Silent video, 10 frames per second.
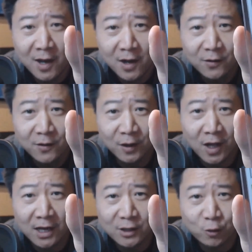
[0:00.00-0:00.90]

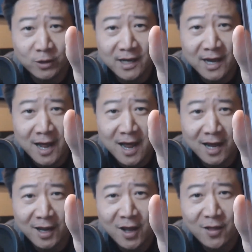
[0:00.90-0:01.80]
laundry
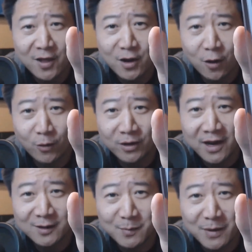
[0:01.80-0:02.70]
tag that no one
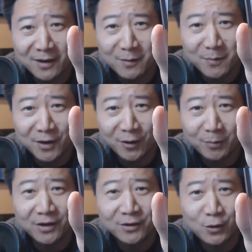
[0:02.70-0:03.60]
cares about in the middle,
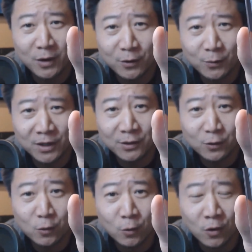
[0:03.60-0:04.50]
but 2 other really
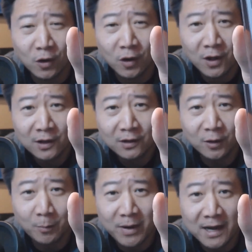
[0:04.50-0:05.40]
cool
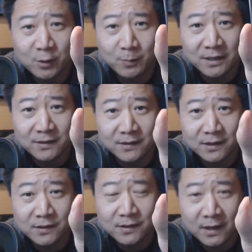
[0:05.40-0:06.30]
little patch
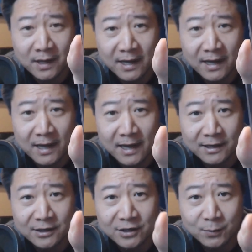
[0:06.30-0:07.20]
pieces.
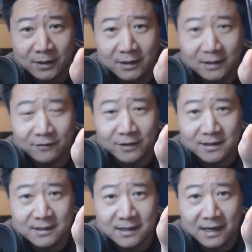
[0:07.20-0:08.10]
And just really love the
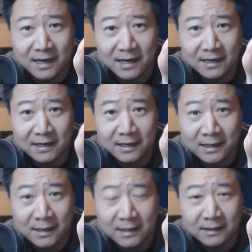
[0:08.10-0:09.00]
design,
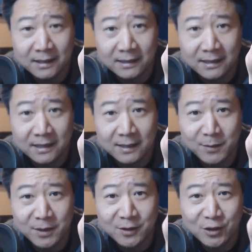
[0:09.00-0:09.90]
like the
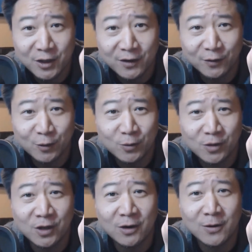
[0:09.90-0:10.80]
image of
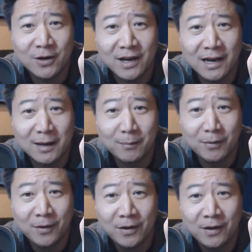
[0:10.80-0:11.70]
Luka going up.
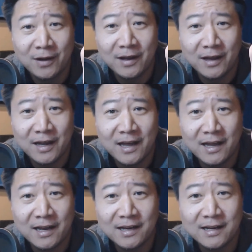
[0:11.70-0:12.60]

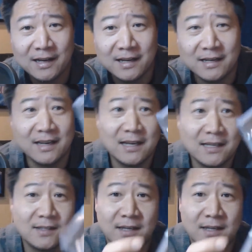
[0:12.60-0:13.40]
And yes, it